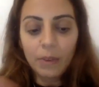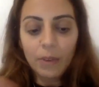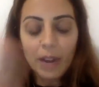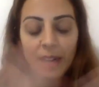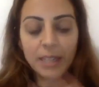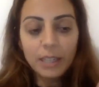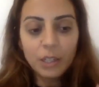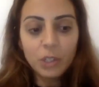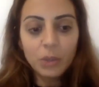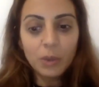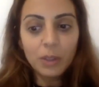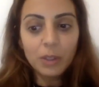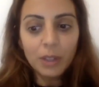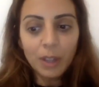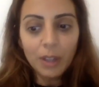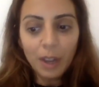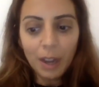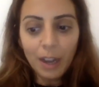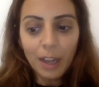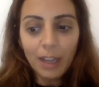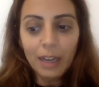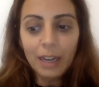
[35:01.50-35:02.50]
ran into a
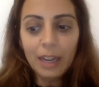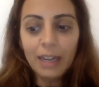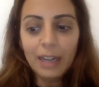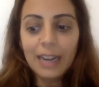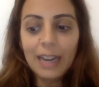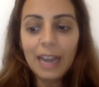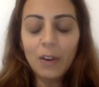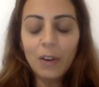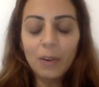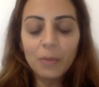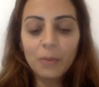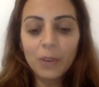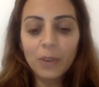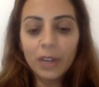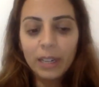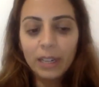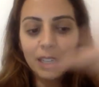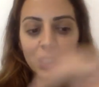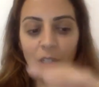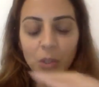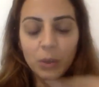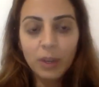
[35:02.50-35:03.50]
lot, and now I'm running
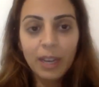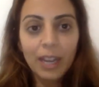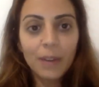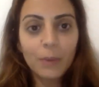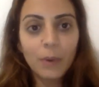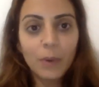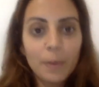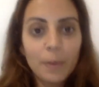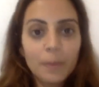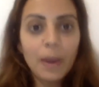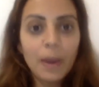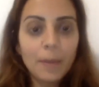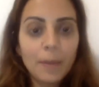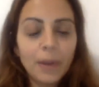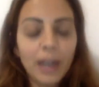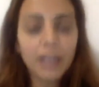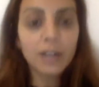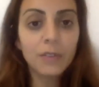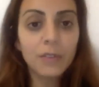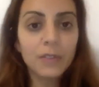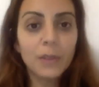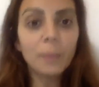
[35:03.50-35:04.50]
into again, where I'm
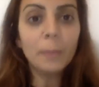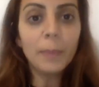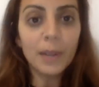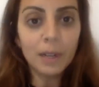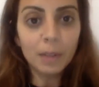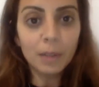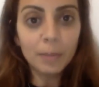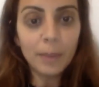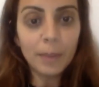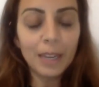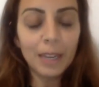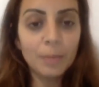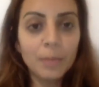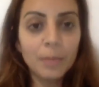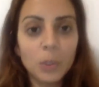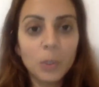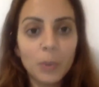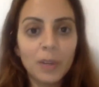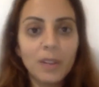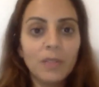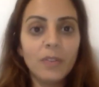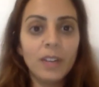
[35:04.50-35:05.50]
kind of the middleman
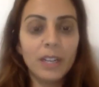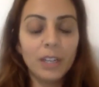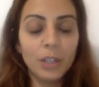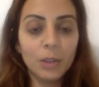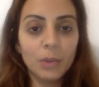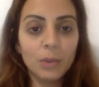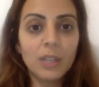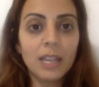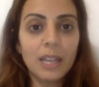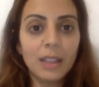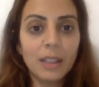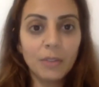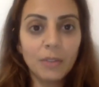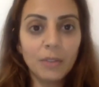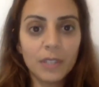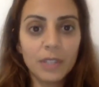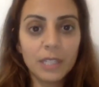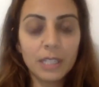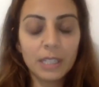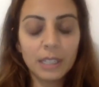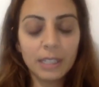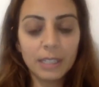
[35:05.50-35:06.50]
between venues and the
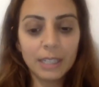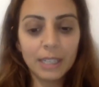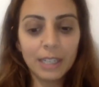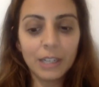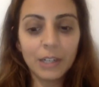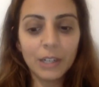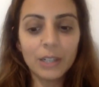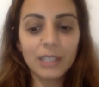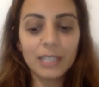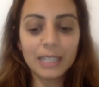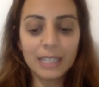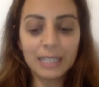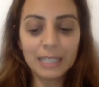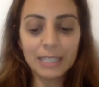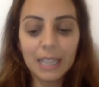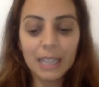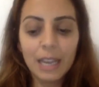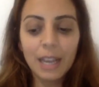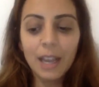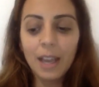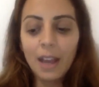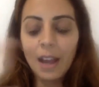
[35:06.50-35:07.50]
facilitators, is
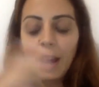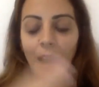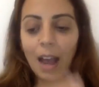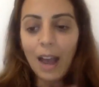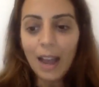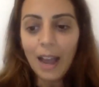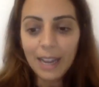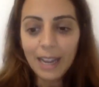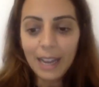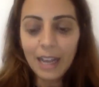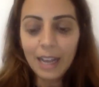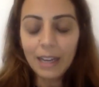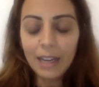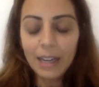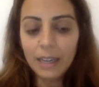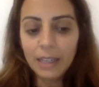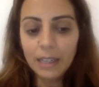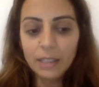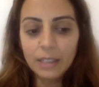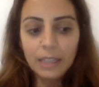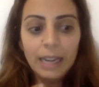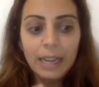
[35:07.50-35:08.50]
I had
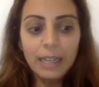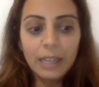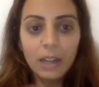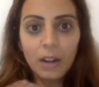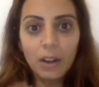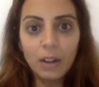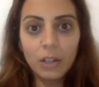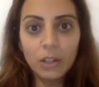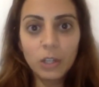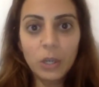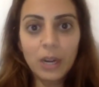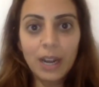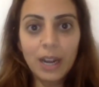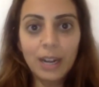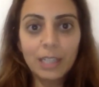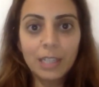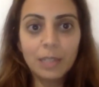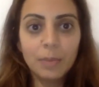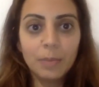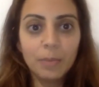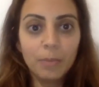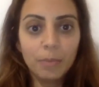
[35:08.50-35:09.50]
a tight contract,
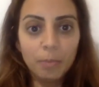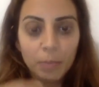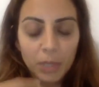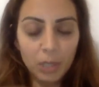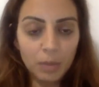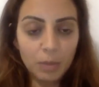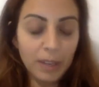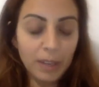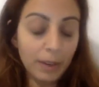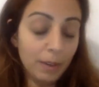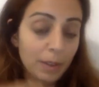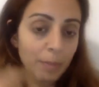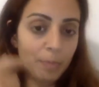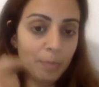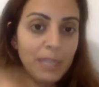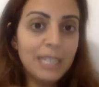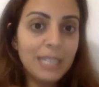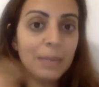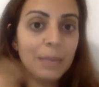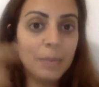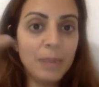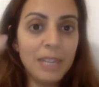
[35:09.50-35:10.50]
like
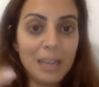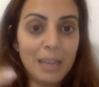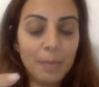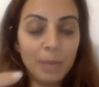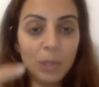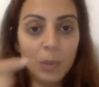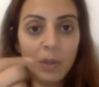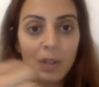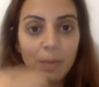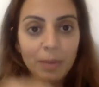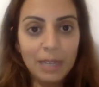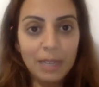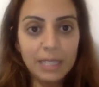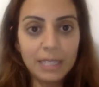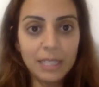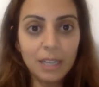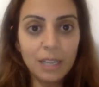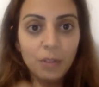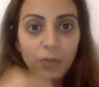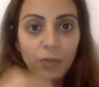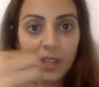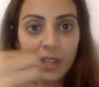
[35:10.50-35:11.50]
B2B, between
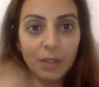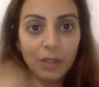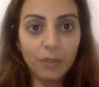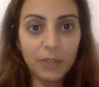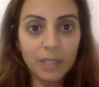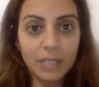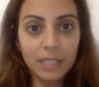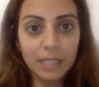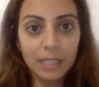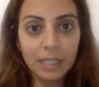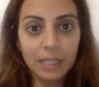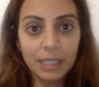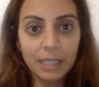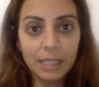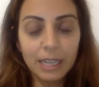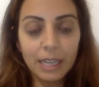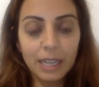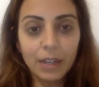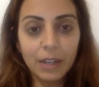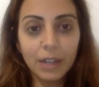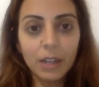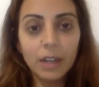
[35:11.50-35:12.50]
myself and the
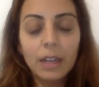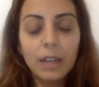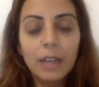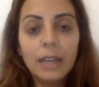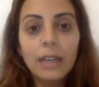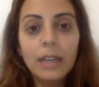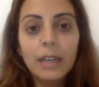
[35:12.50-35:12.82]
facilitator.